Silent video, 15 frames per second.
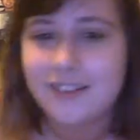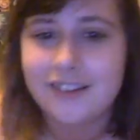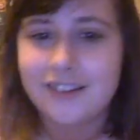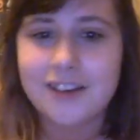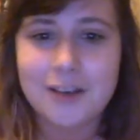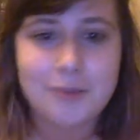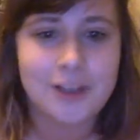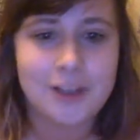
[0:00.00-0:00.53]
the
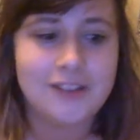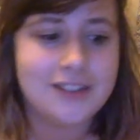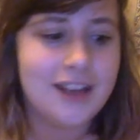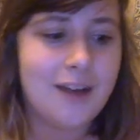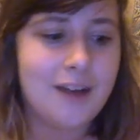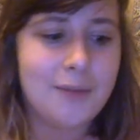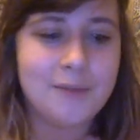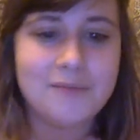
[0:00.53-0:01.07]
new Beyonce
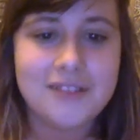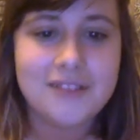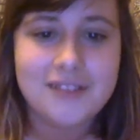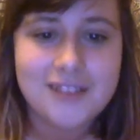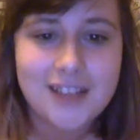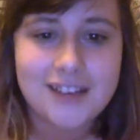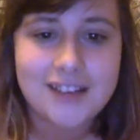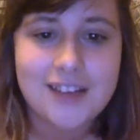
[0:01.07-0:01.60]
album
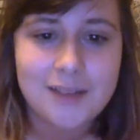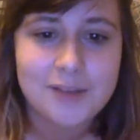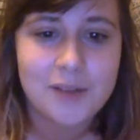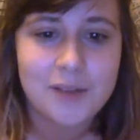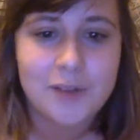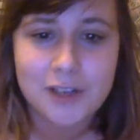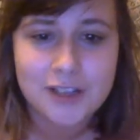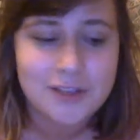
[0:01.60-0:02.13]
10 times
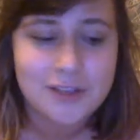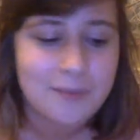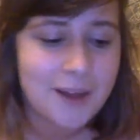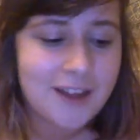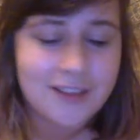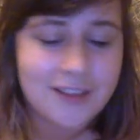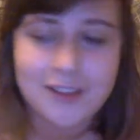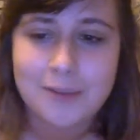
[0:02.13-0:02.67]
over because you're
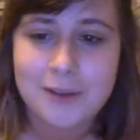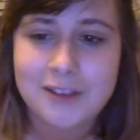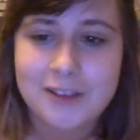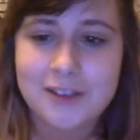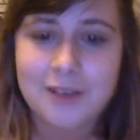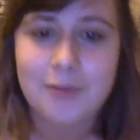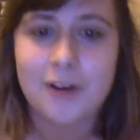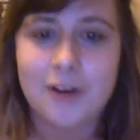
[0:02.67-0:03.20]
better than the person
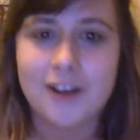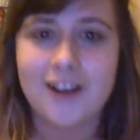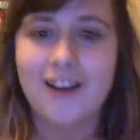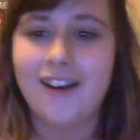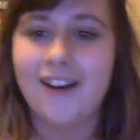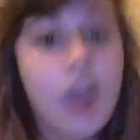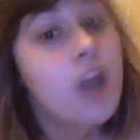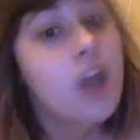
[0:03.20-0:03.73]
who broke your
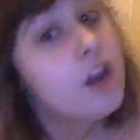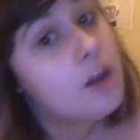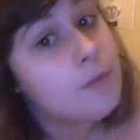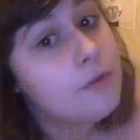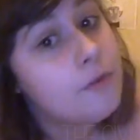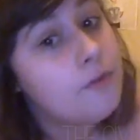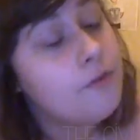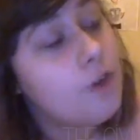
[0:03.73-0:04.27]
heart. Number
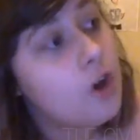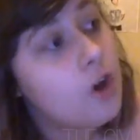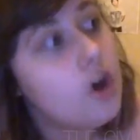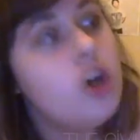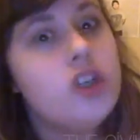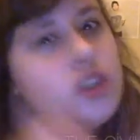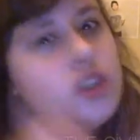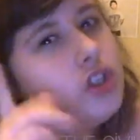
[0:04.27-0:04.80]

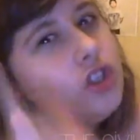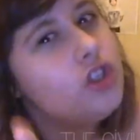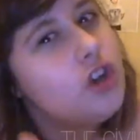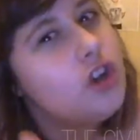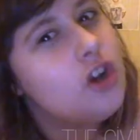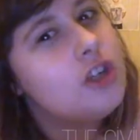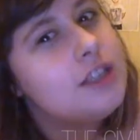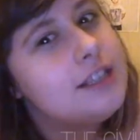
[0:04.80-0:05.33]
4,
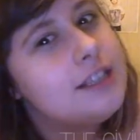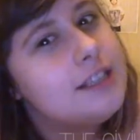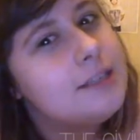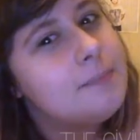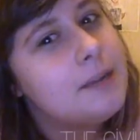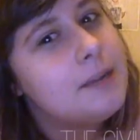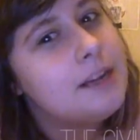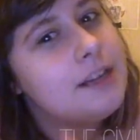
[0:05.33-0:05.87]
George. This is a
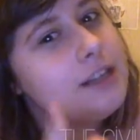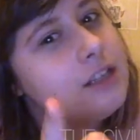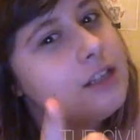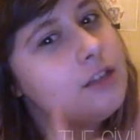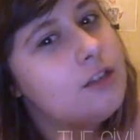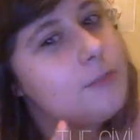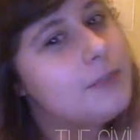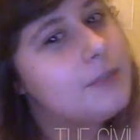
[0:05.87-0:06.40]
band I think
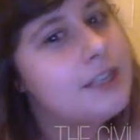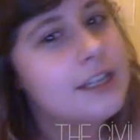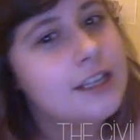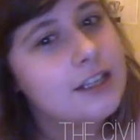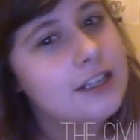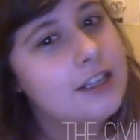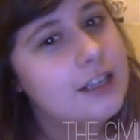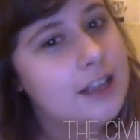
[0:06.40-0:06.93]
you'll
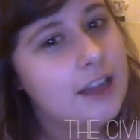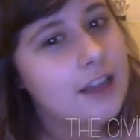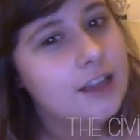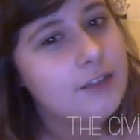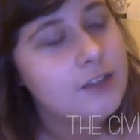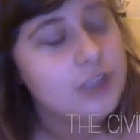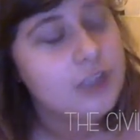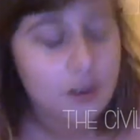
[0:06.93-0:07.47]
particularly like.
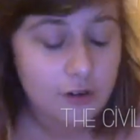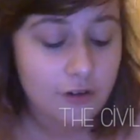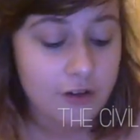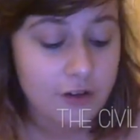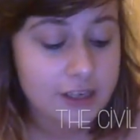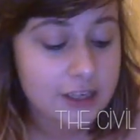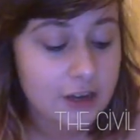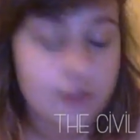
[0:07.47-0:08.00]
If you don't
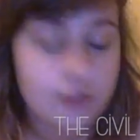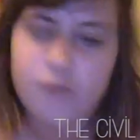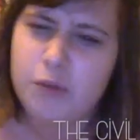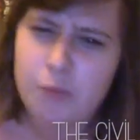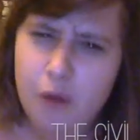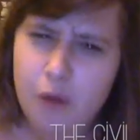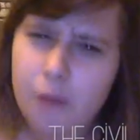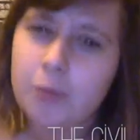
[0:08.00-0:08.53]
already know them, you
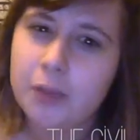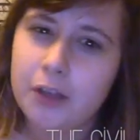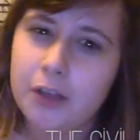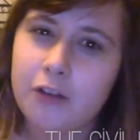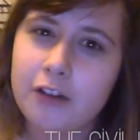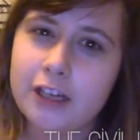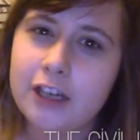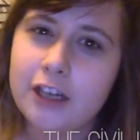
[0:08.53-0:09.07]
probably
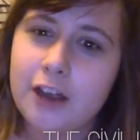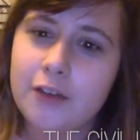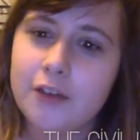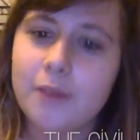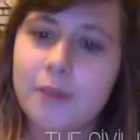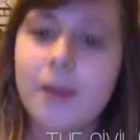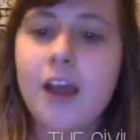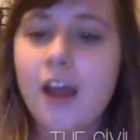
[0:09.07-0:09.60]
already know
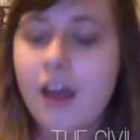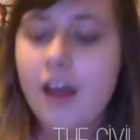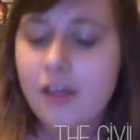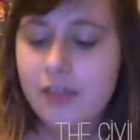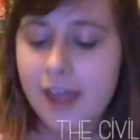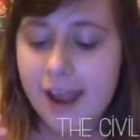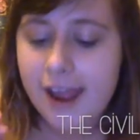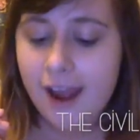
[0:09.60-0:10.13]
them.
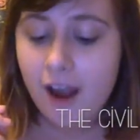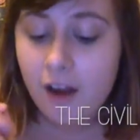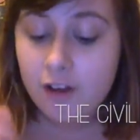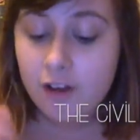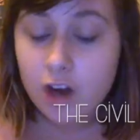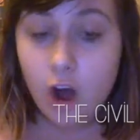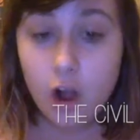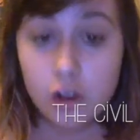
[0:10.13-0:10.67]
They are
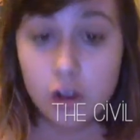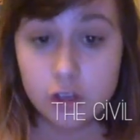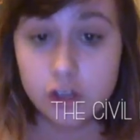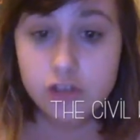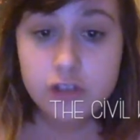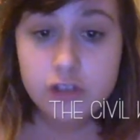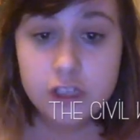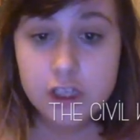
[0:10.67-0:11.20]
an alt
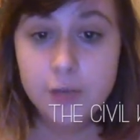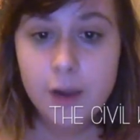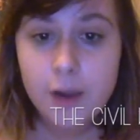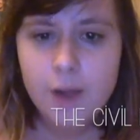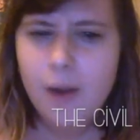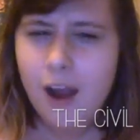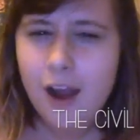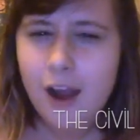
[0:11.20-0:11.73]
country
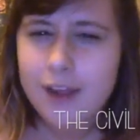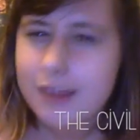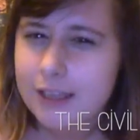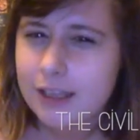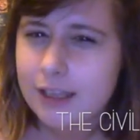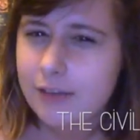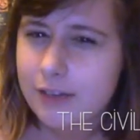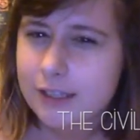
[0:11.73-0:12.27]
duo. I
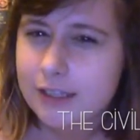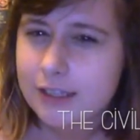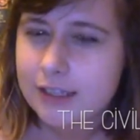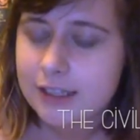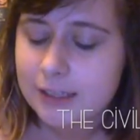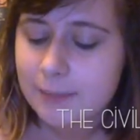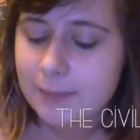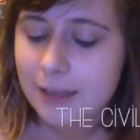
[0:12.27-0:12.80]
think they recently
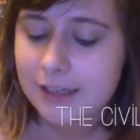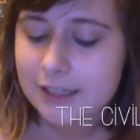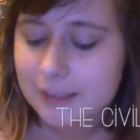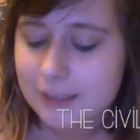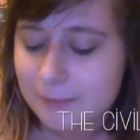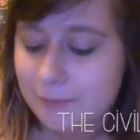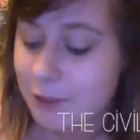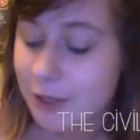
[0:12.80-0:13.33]
disbanded,
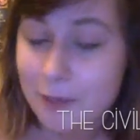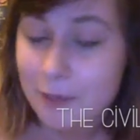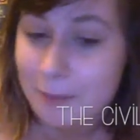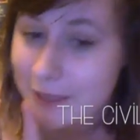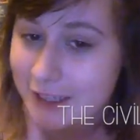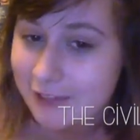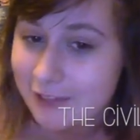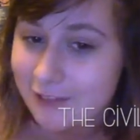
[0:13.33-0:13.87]
but up
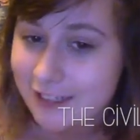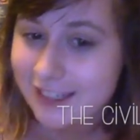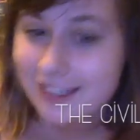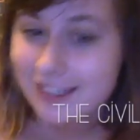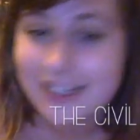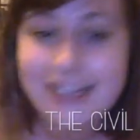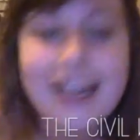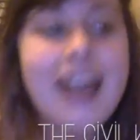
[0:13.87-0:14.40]
until
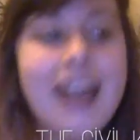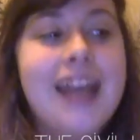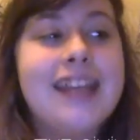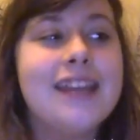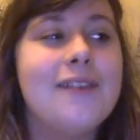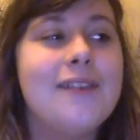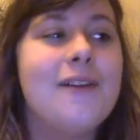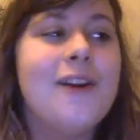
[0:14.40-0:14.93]
recently,
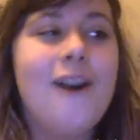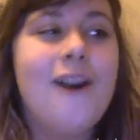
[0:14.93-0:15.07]
they were an